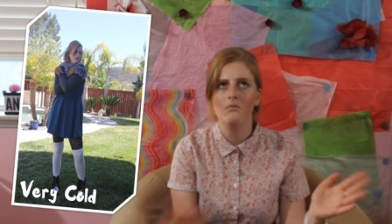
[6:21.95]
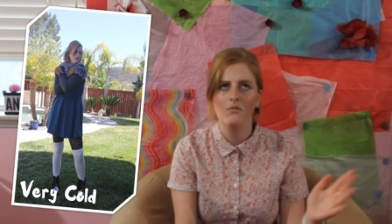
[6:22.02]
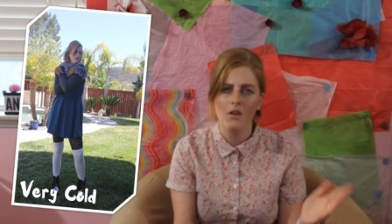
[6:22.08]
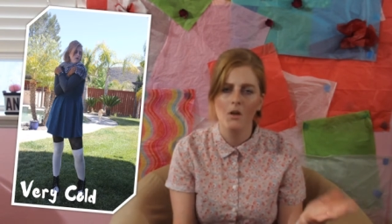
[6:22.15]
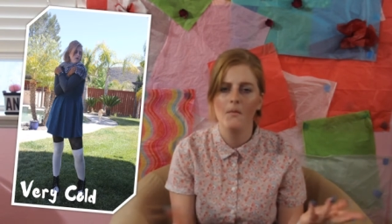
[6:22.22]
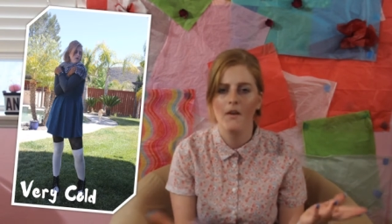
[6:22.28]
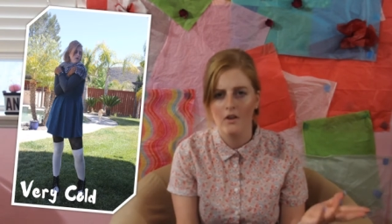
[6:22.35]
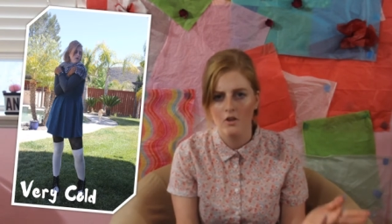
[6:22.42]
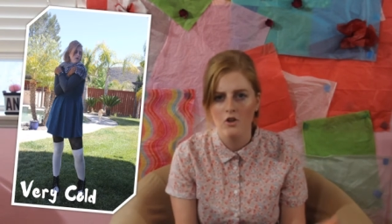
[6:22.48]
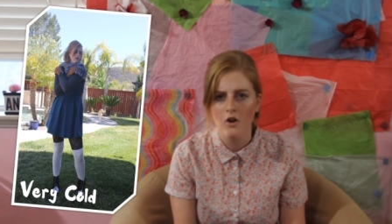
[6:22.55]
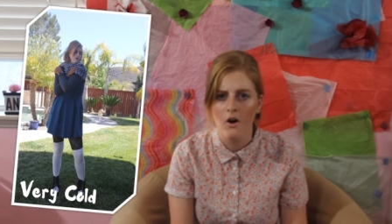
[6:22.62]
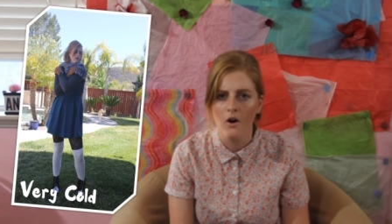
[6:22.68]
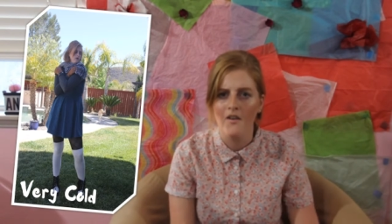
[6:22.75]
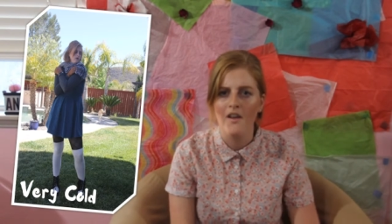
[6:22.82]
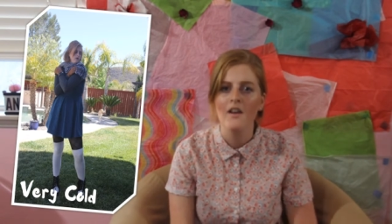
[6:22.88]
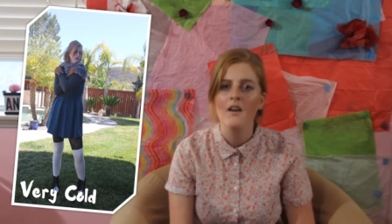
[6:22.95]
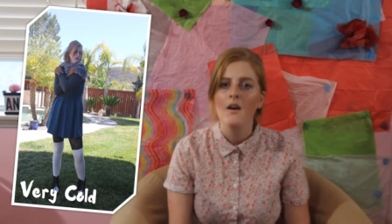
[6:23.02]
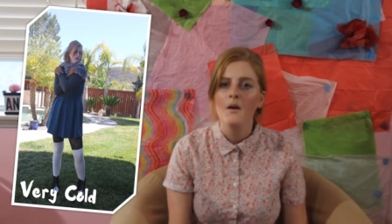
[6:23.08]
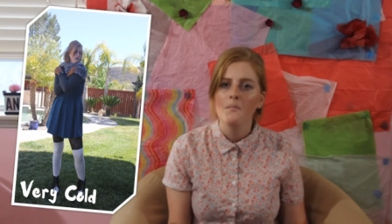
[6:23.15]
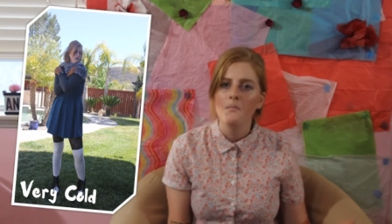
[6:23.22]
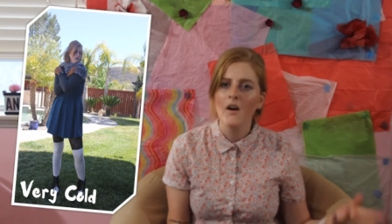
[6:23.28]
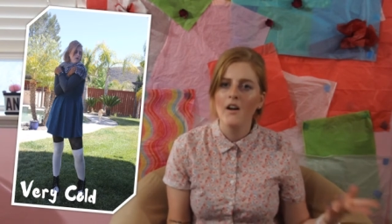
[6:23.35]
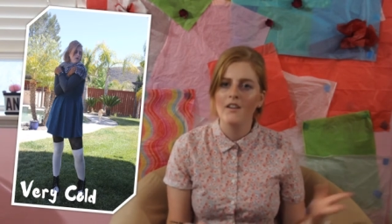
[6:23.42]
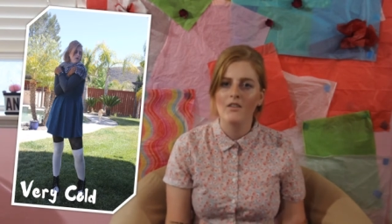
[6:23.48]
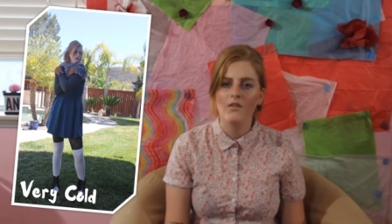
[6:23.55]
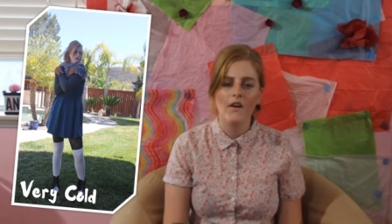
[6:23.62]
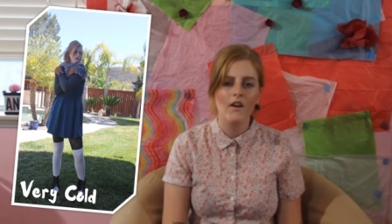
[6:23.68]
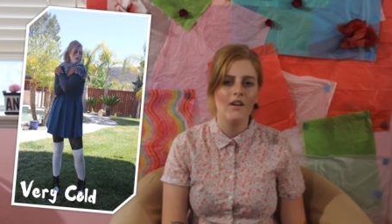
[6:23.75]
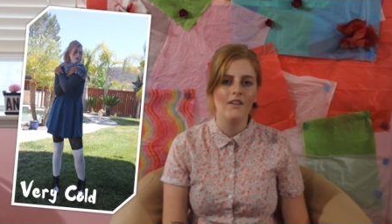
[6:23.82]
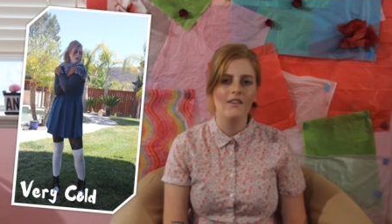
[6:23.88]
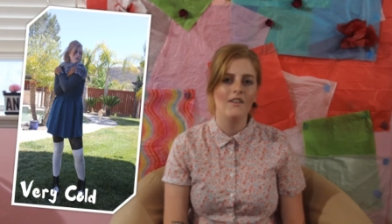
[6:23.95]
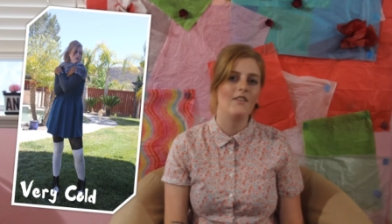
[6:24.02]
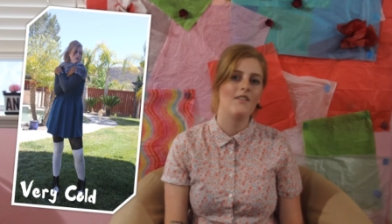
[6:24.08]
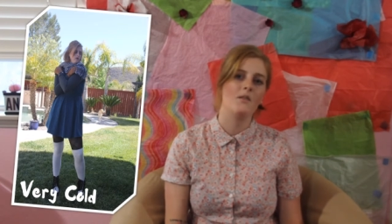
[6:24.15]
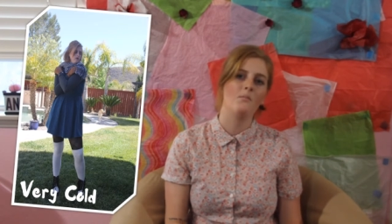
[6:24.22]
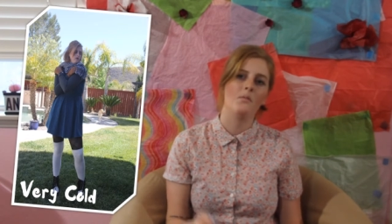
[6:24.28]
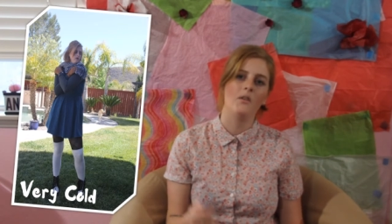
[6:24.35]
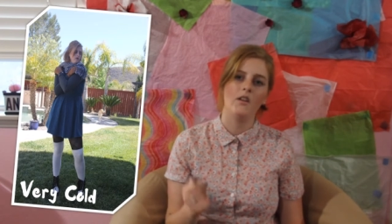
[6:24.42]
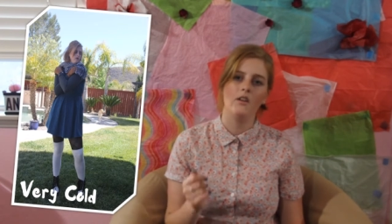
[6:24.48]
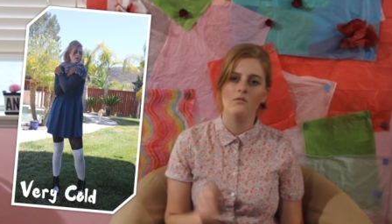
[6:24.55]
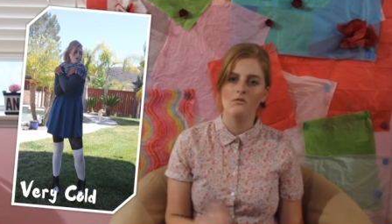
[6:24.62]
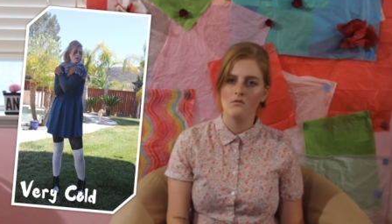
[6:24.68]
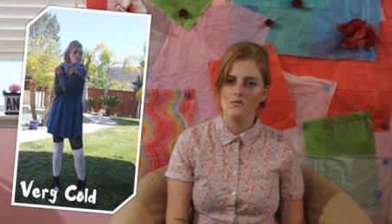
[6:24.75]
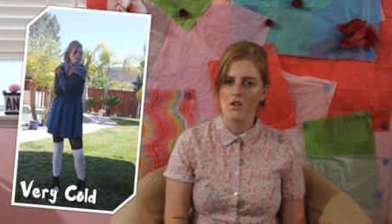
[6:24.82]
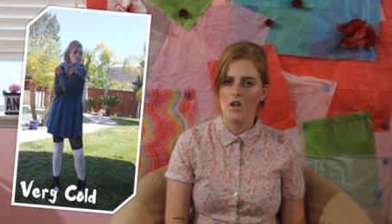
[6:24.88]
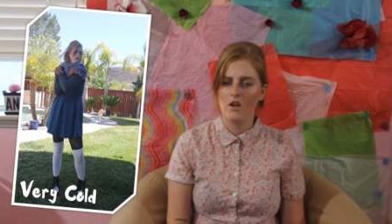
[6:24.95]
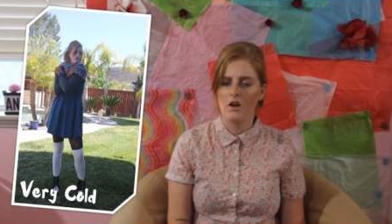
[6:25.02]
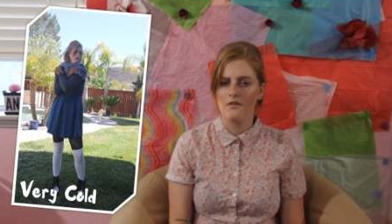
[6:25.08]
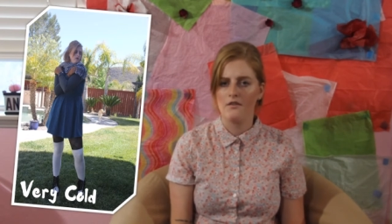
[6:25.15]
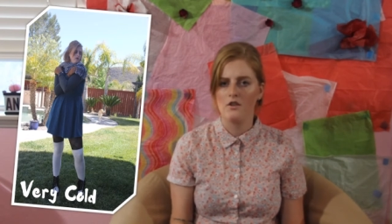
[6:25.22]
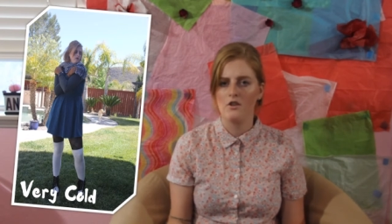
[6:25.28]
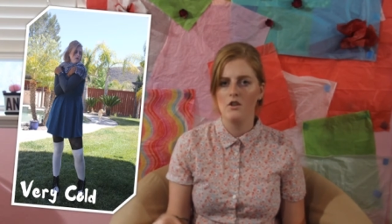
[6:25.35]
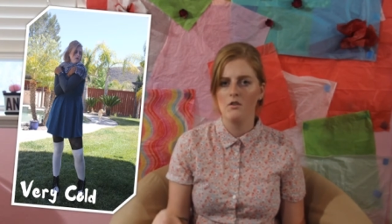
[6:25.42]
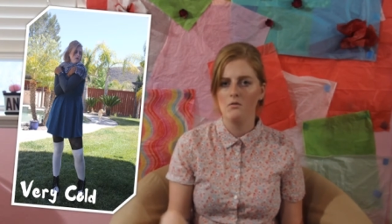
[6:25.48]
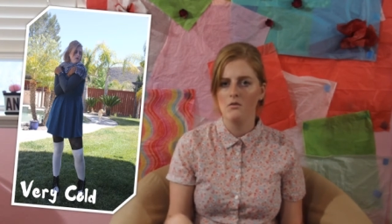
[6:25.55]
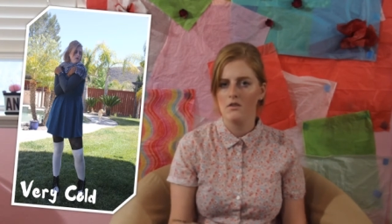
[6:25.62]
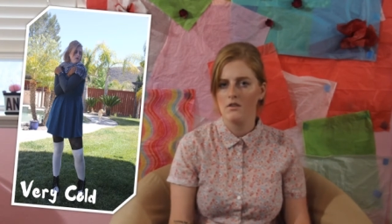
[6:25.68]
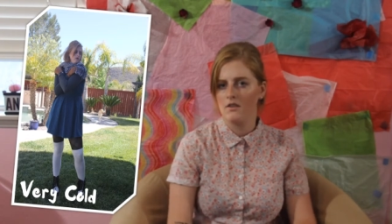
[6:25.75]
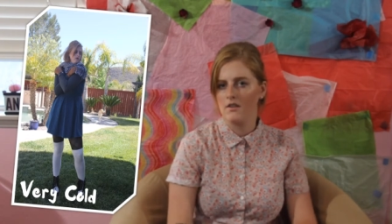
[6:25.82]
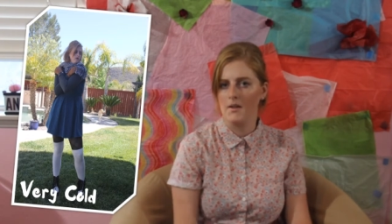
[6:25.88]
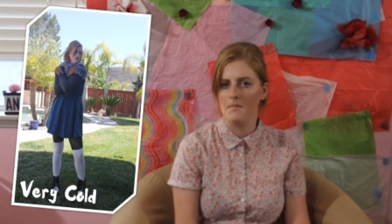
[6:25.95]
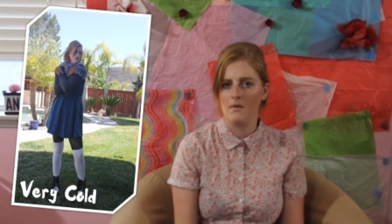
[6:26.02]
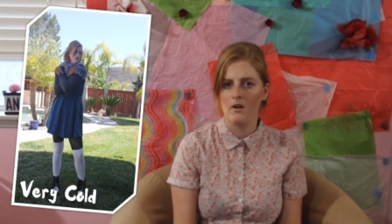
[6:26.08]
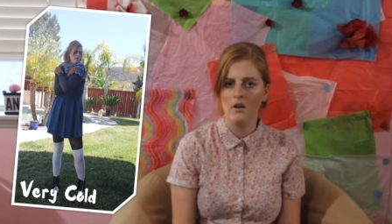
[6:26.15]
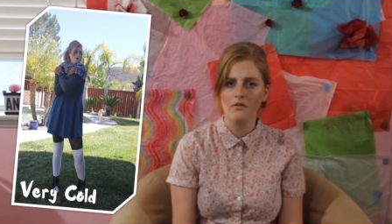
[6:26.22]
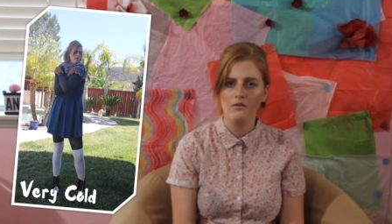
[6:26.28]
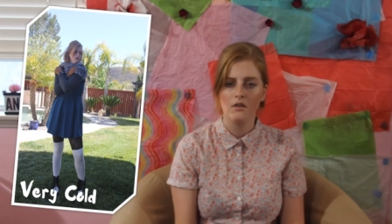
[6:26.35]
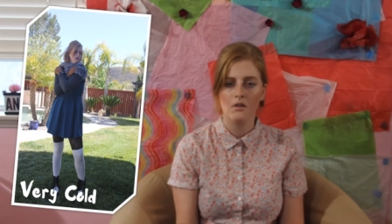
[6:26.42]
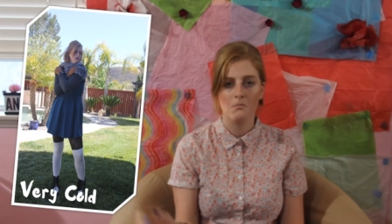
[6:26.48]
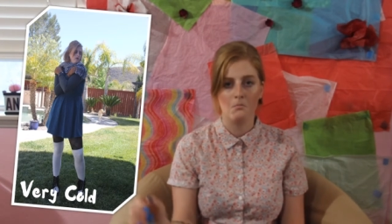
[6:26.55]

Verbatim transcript: don't make a show of it, but it's very easy to simply take off your shoe, slip it off,